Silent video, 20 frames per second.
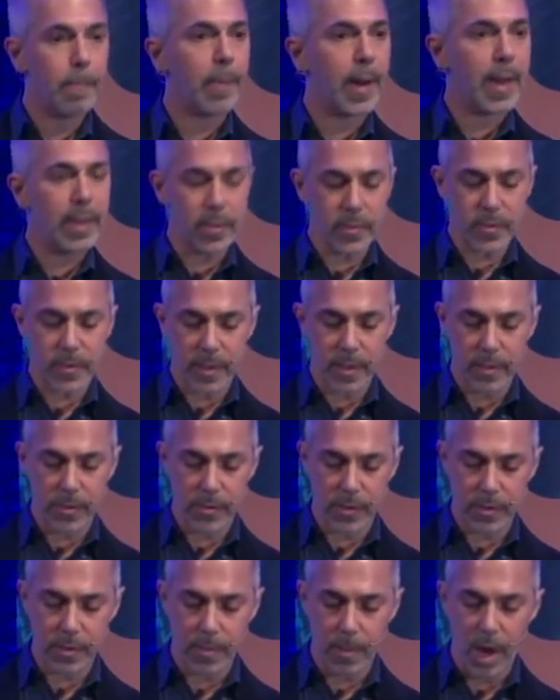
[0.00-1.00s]

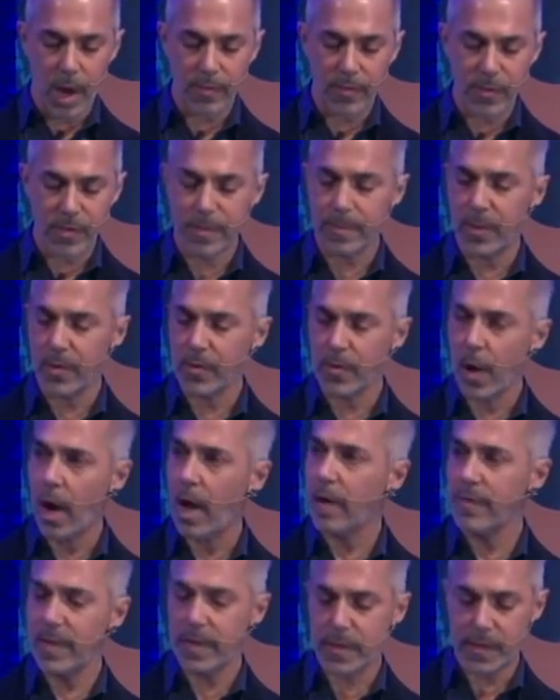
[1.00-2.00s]
biocentrism offers the most
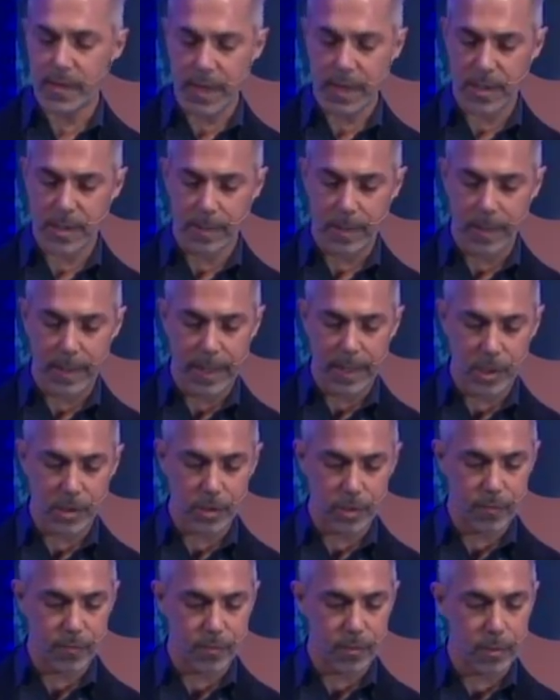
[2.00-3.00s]
obvious
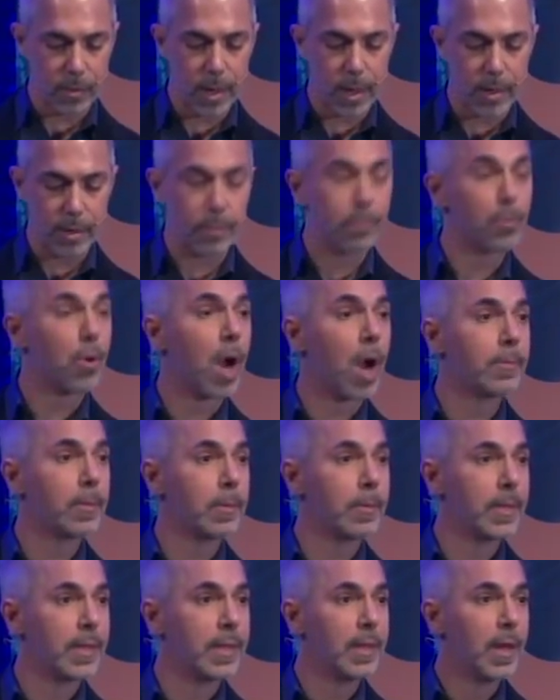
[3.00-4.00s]
explanation for our
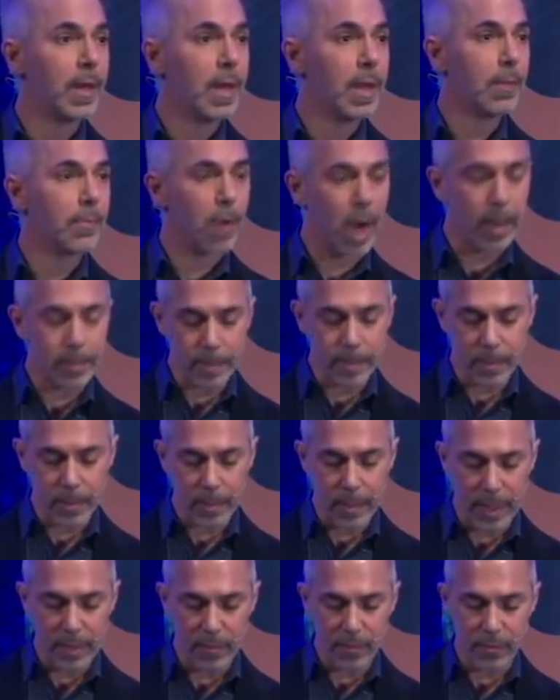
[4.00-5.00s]
improbably,
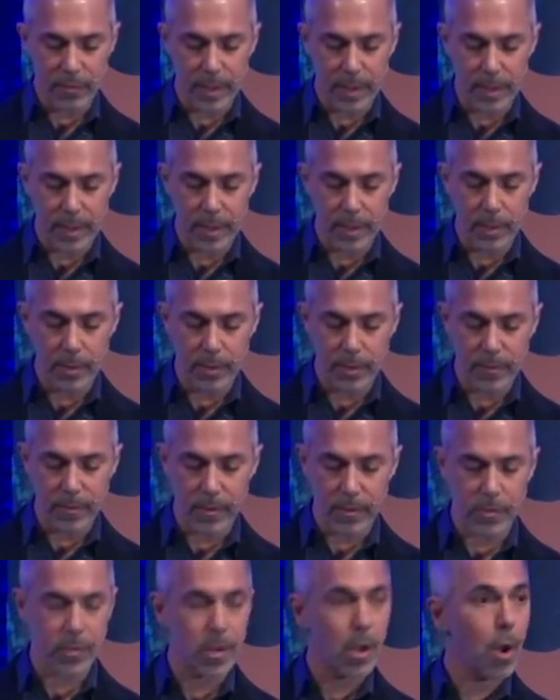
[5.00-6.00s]
improbable life friendly
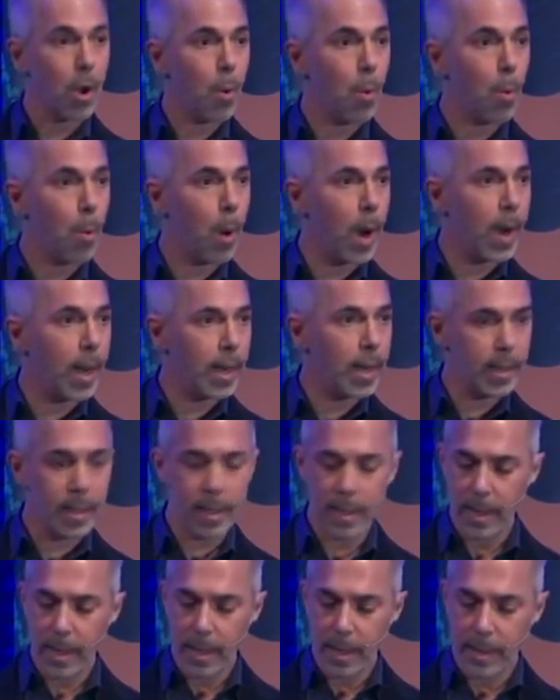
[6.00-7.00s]
universe.
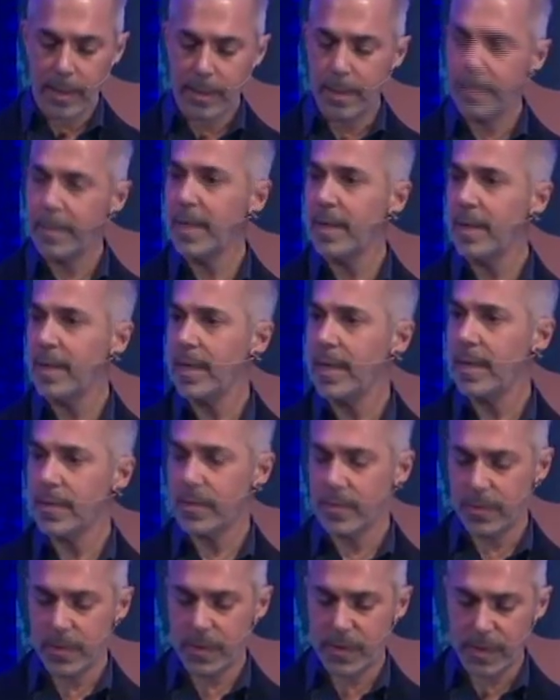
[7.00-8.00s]
Why? To me, the
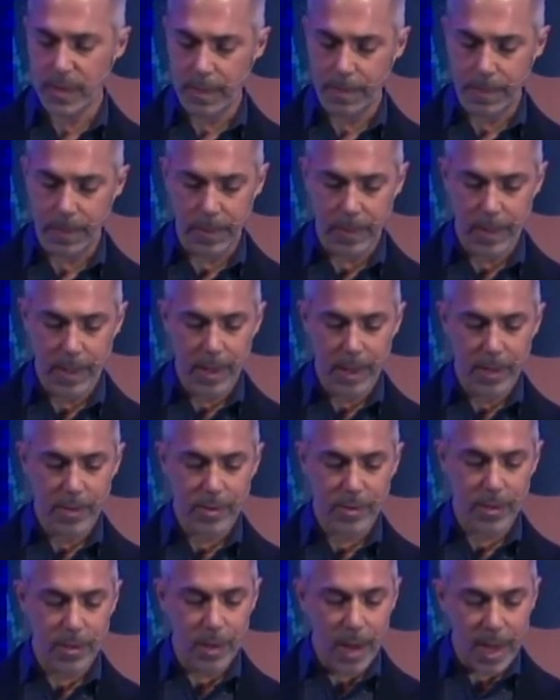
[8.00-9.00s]
answer is simple.
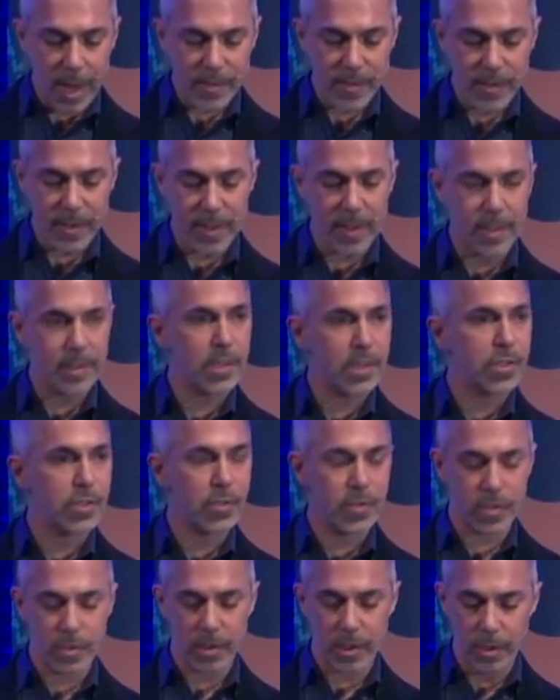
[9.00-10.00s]
The laws and
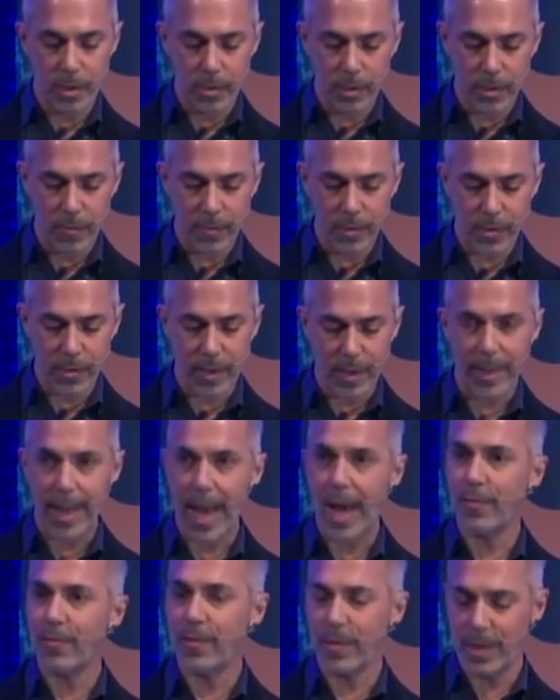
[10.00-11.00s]
conditions of the universe
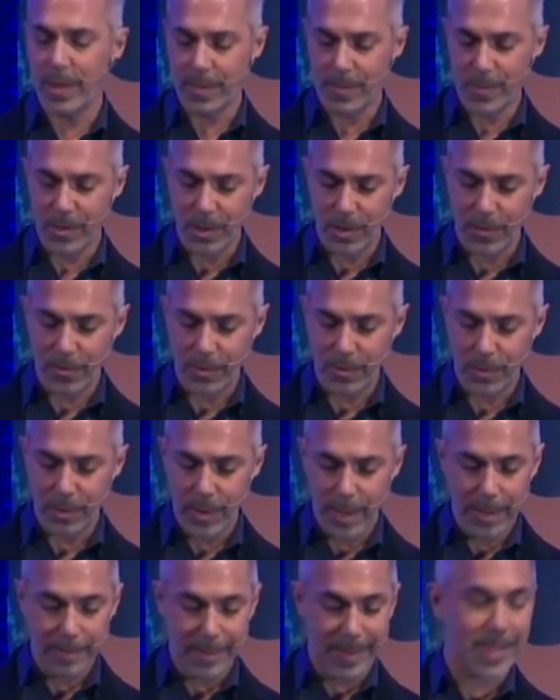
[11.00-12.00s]
allow for the observer
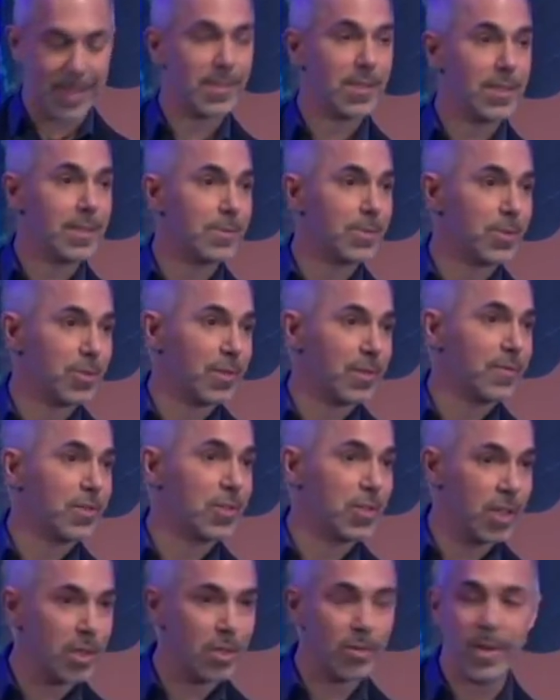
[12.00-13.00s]
because the observer
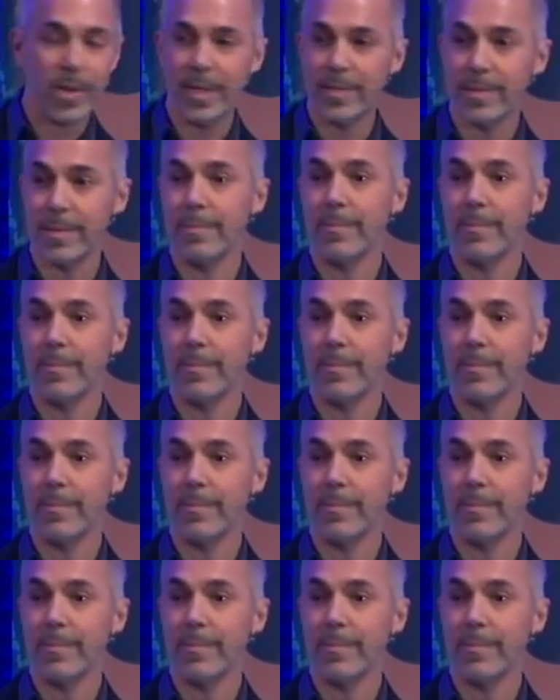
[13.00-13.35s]
generates